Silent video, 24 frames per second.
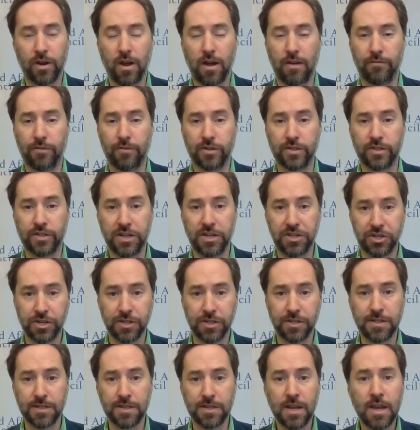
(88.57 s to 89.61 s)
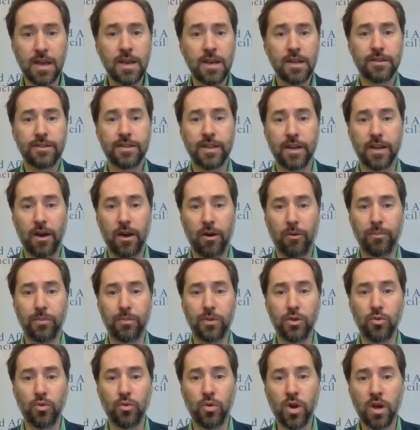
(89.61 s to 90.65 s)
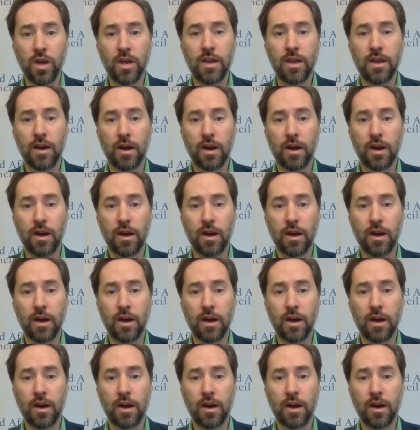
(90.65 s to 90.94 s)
conversations to help you